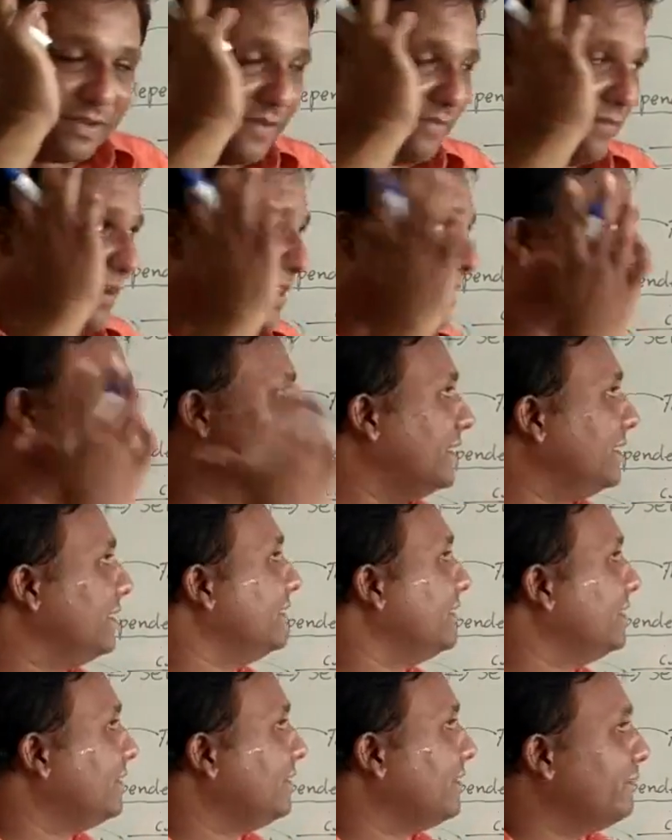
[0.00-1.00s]
where
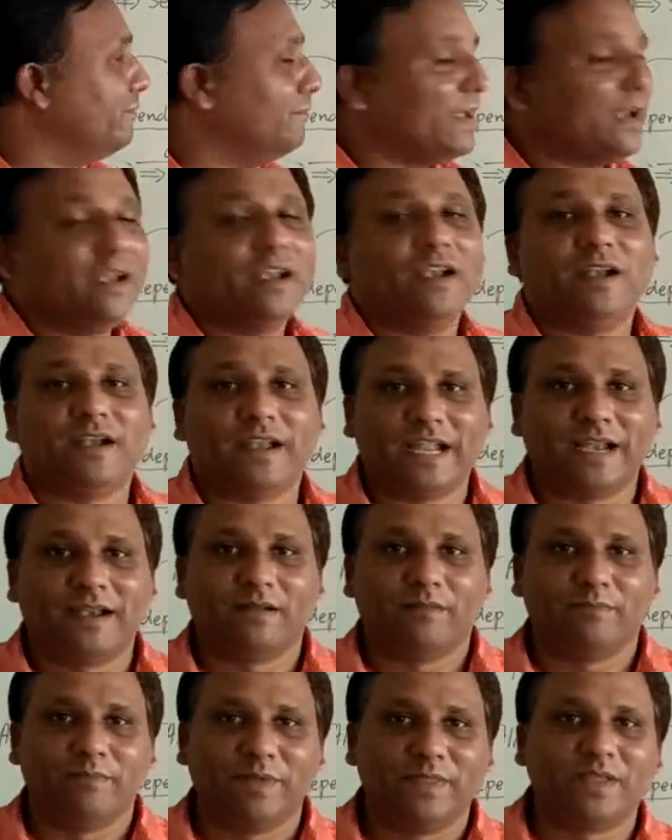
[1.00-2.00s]
the
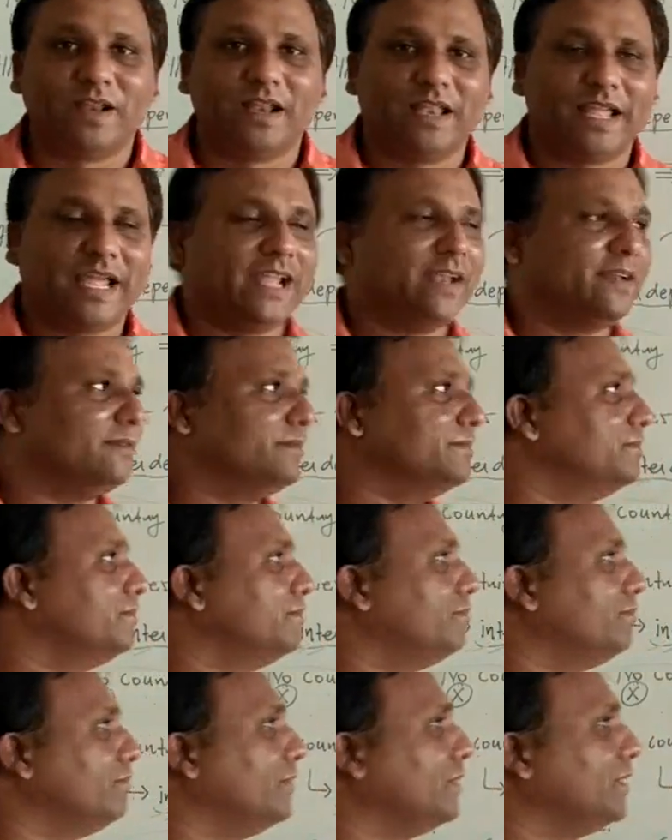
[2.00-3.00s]
mineral and
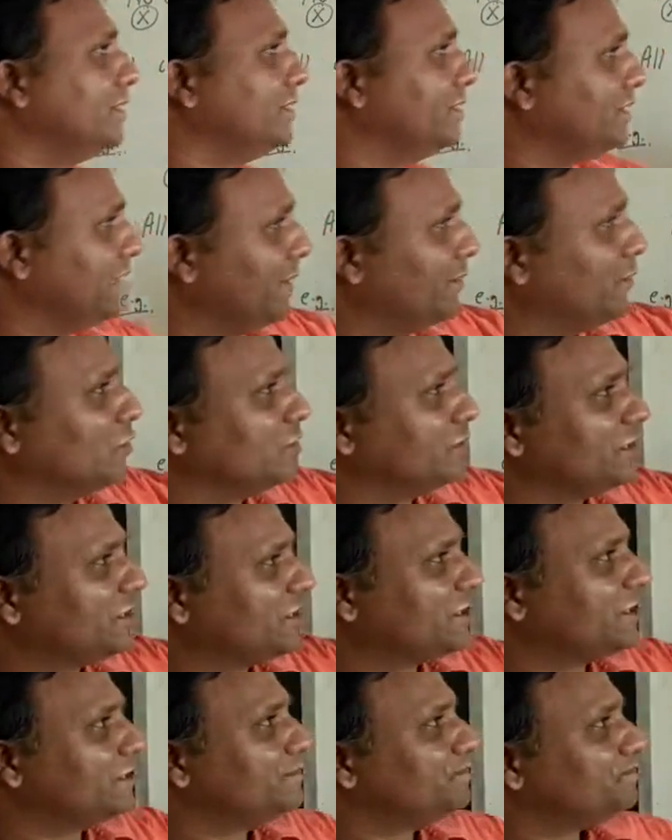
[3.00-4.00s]

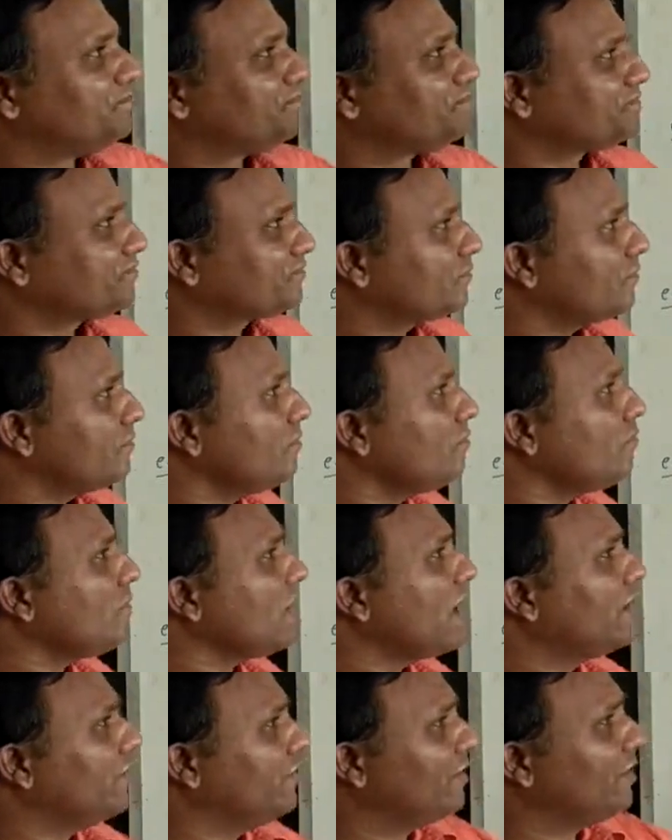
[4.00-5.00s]
deposits,
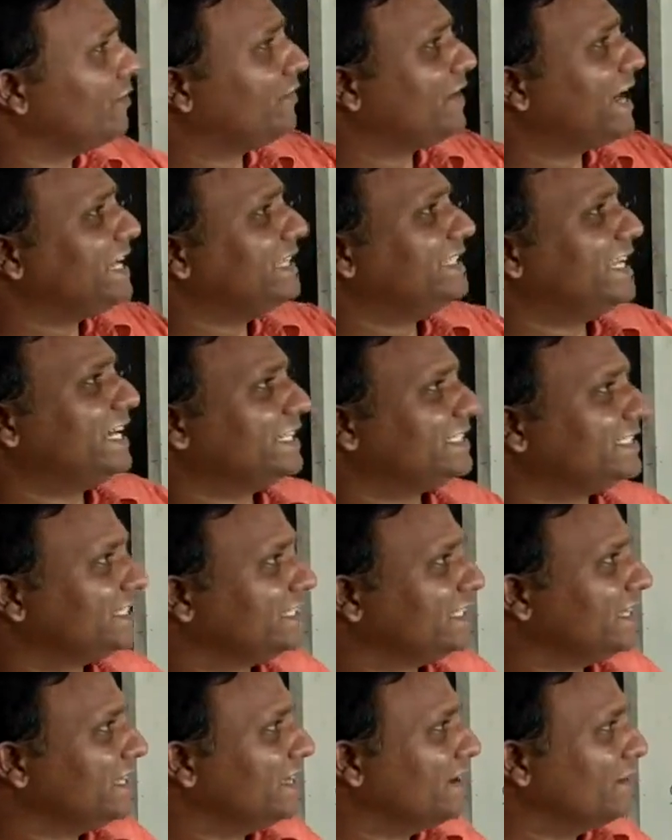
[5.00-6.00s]
you will find
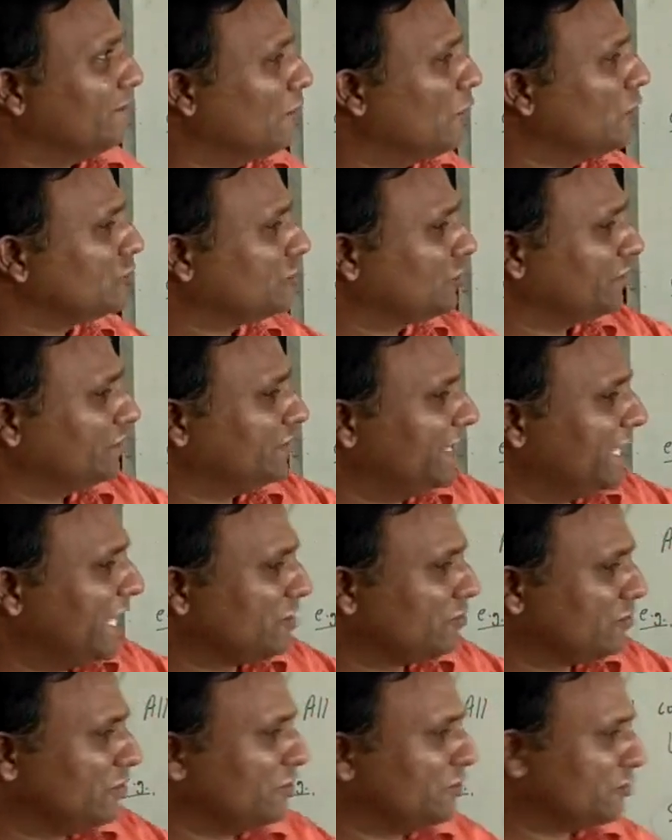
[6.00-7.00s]
that most of the
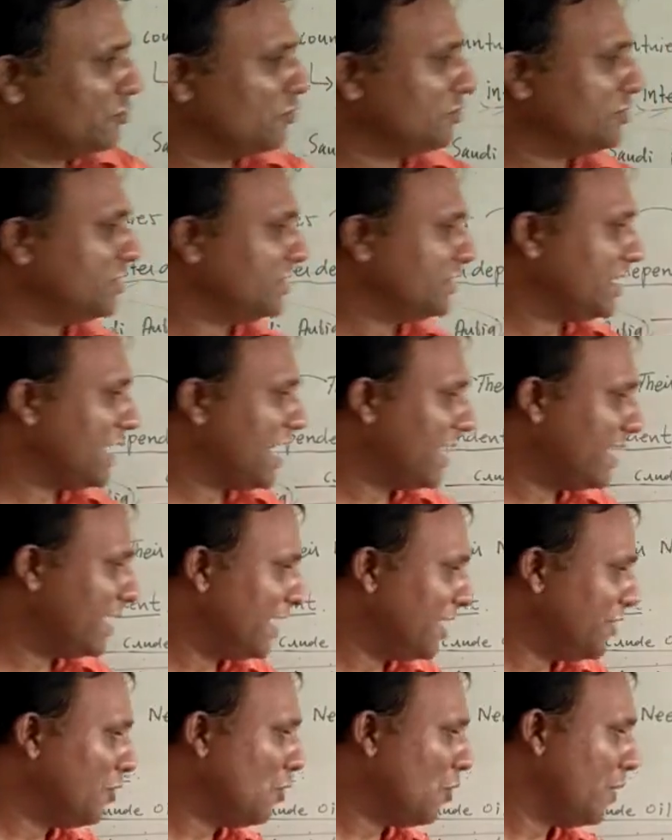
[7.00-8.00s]
natural resources
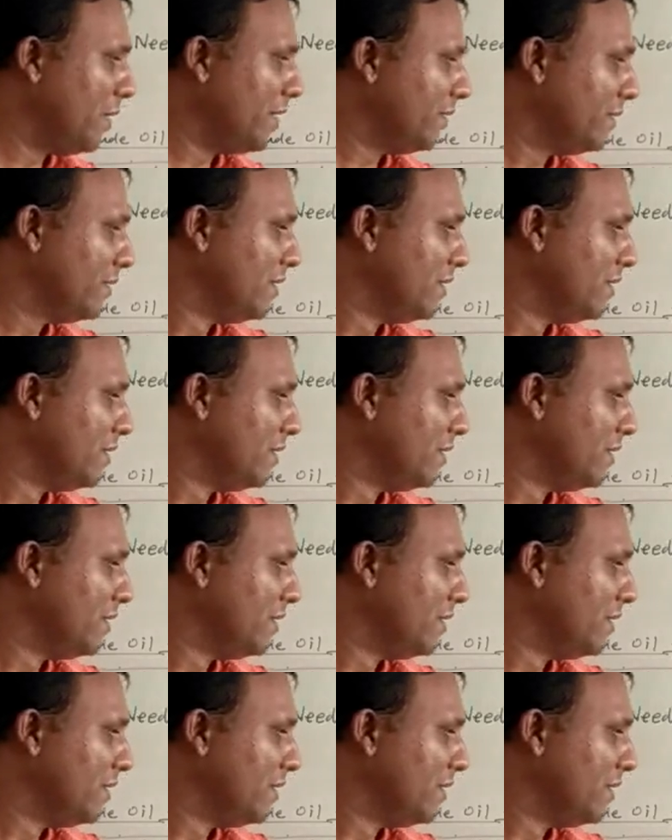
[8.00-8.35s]
are adored